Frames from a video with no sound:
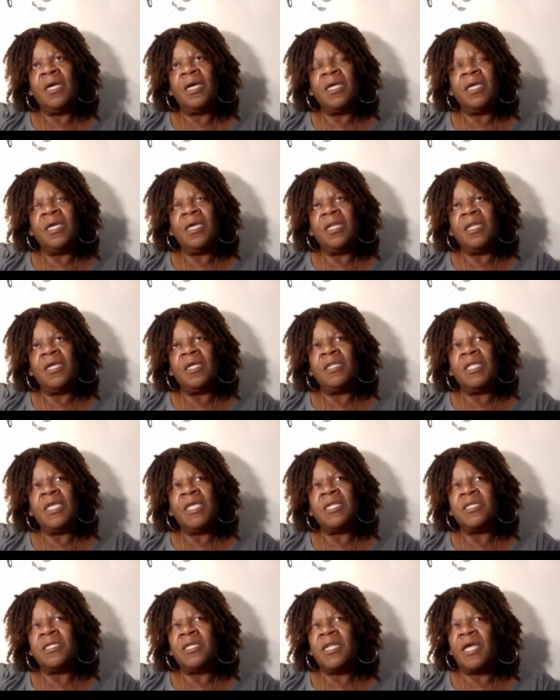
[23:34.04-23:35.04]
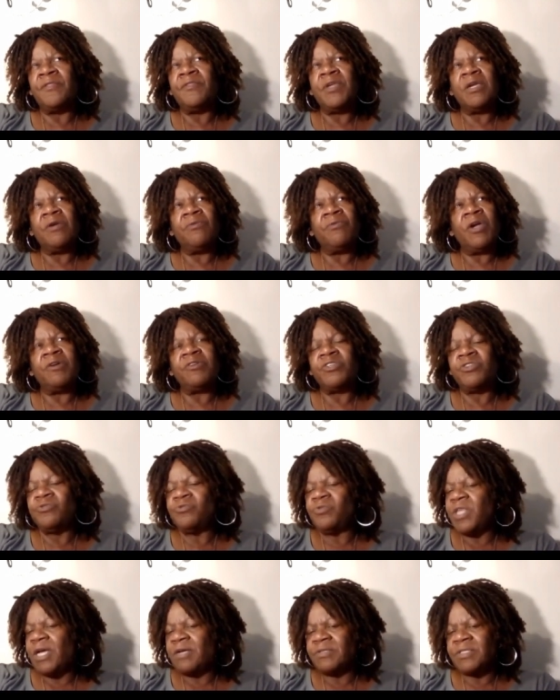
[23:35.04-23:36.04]
and it ended, I think, around two
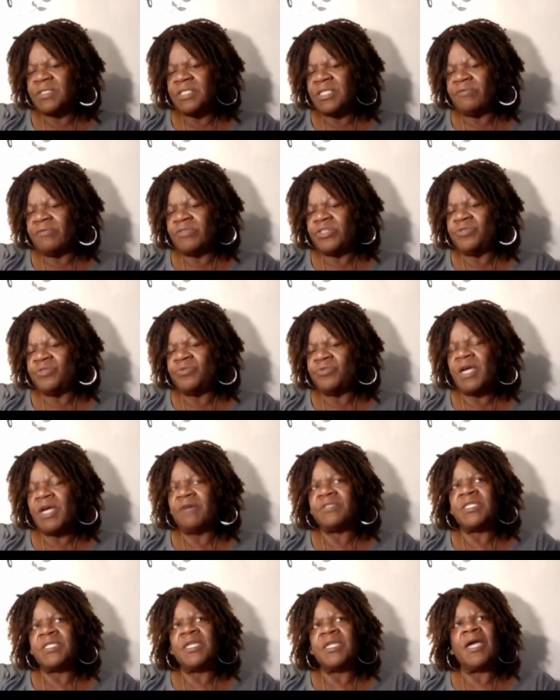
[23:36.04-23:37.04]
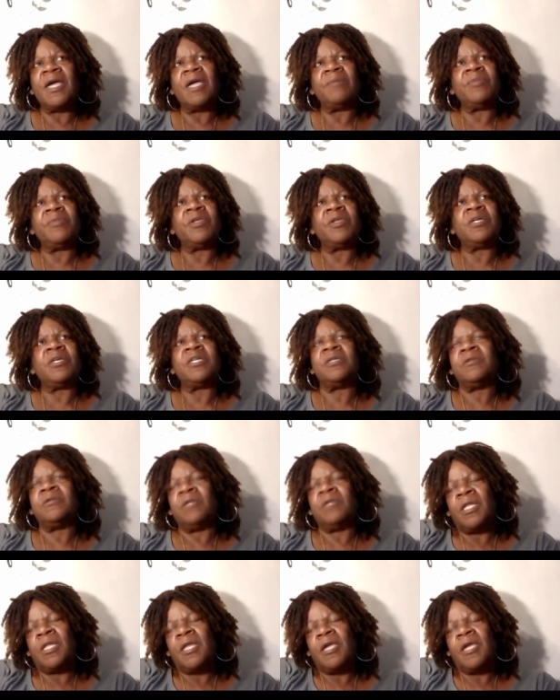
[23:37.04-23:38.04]
thousand seven, two thousand nine,
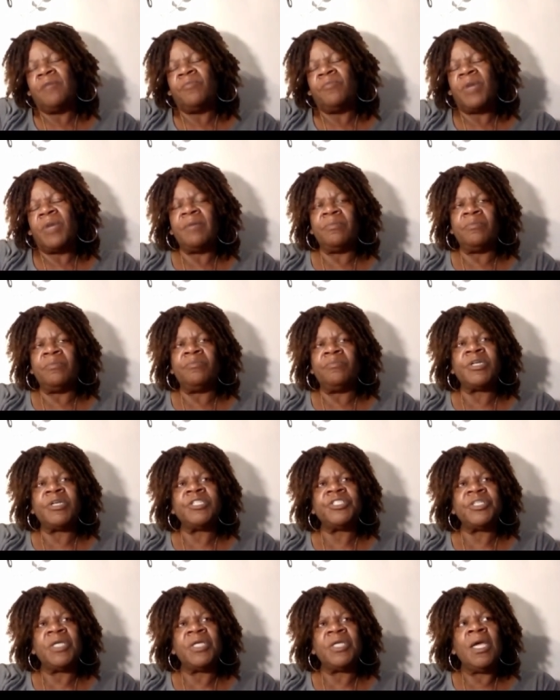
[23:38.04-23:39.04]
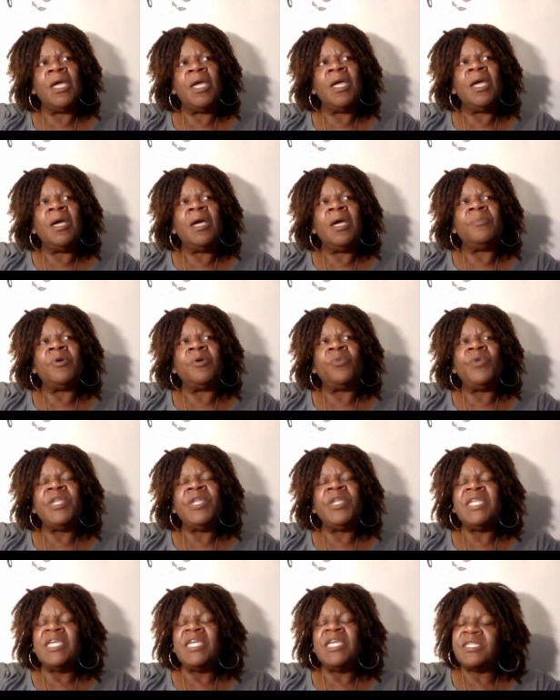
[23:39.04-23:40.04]
claimed by budget. But we
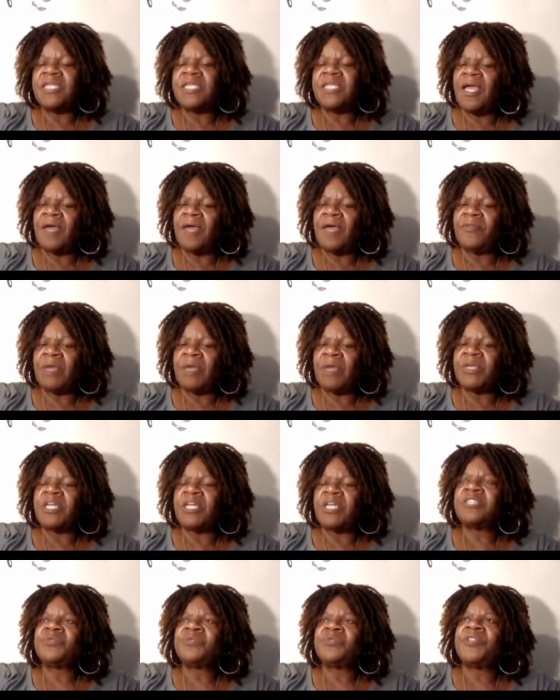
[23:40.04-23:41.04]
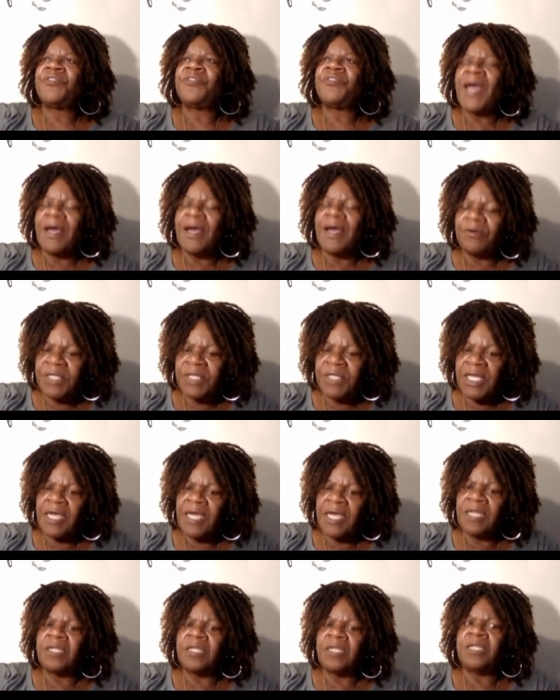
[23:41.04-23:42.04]
need to have that because without
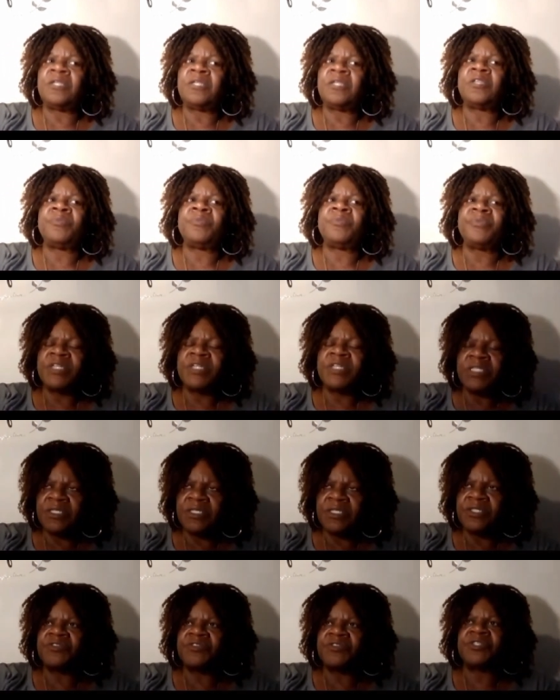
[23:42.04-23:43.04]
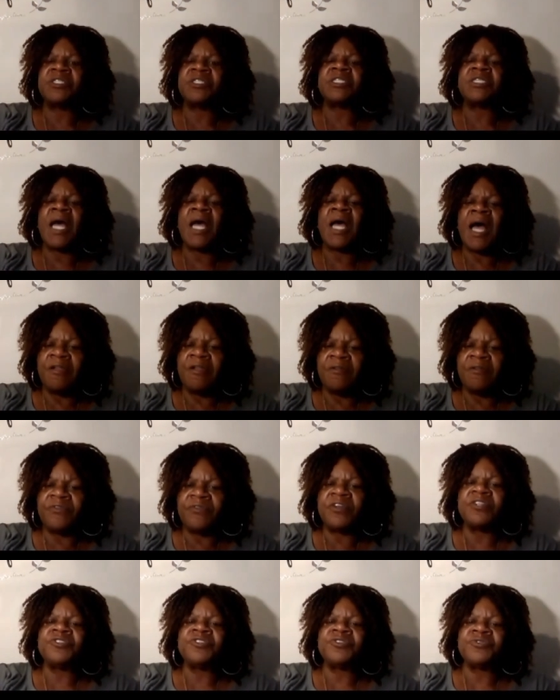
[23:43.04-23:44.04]
that, the prisons are just out of
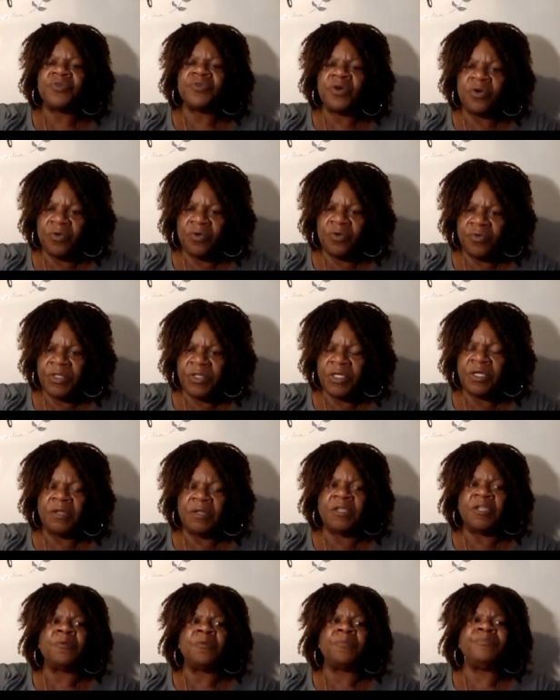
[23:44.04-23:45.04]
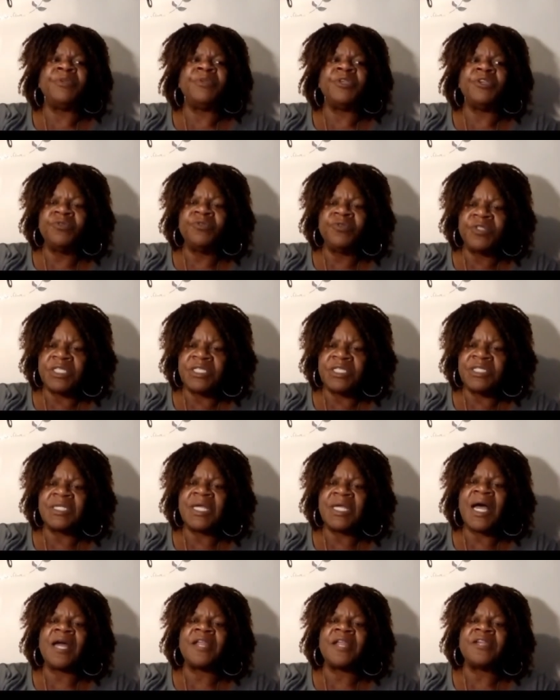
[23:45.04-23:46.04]
control. The, the abuse is
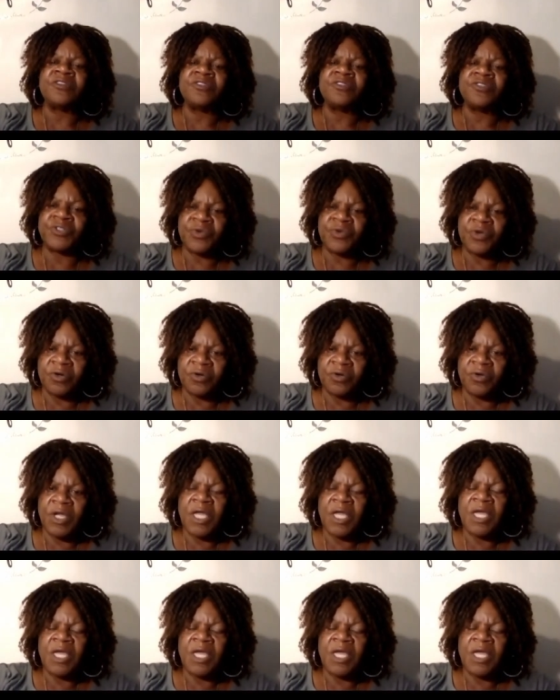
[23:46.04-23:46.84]
out of control.